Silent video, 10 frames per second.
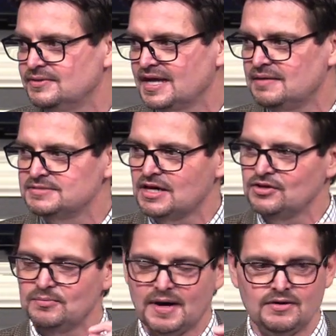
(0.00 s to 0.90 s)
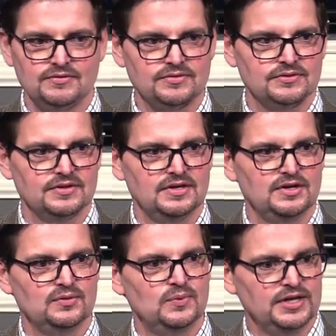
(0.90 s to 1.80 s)
What comes out your mouth,
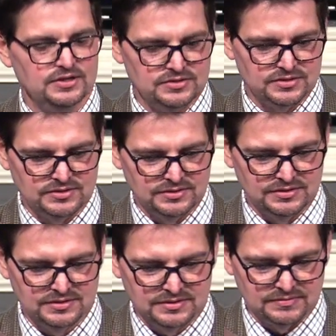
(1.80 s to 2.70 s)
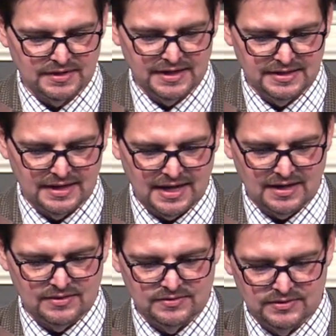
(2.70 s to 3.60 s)
what you do, right?
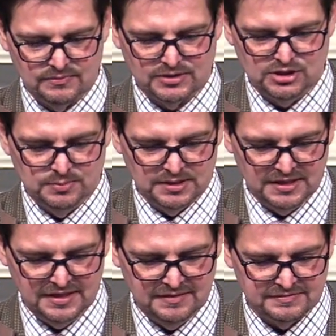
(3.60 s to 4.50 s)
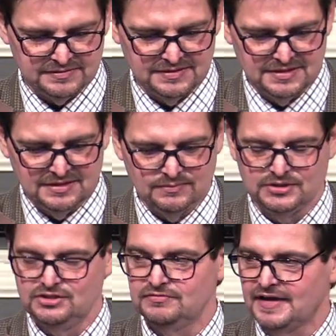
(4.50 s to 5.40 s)
How what you believe,
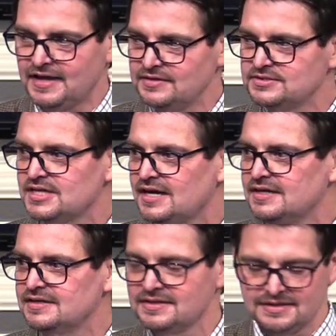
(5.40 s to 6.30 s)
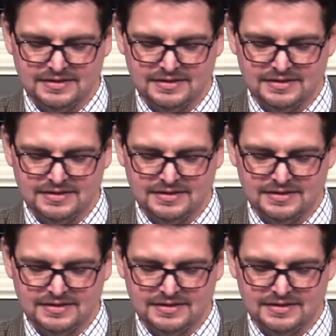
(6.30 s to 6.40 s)
what your values are,